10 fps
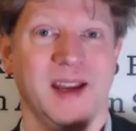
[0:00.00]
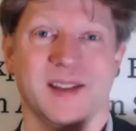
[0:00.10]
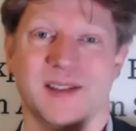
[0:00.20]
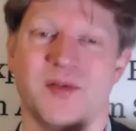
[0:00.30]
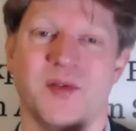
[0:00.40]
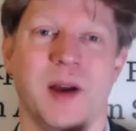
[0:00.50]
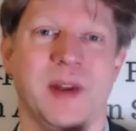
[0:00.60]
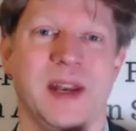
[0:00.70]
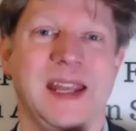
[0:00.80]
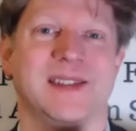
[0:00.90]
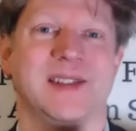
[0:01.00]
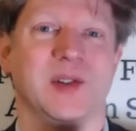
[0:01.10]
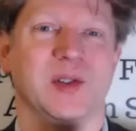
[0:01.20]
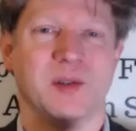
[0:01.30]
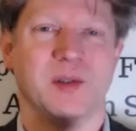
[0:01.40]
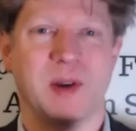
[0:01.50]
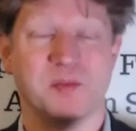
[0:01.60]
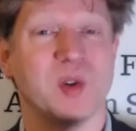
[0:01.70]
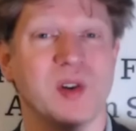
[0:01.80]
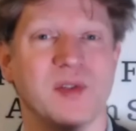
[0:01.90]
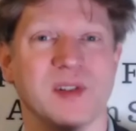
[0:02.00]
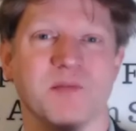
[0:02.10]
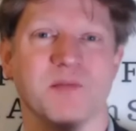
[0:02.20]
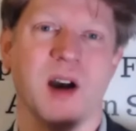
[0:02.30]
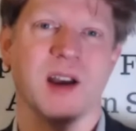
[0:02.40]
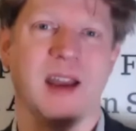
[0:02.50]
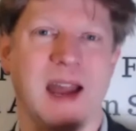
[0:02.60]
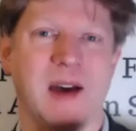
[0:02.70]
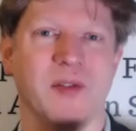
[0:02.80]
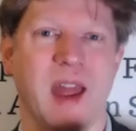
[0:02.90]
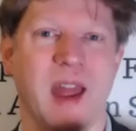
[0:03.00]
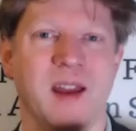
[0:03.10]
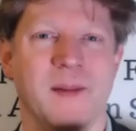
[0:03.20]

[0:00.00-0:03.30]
So for my money, he's still the most proven smart guy out there.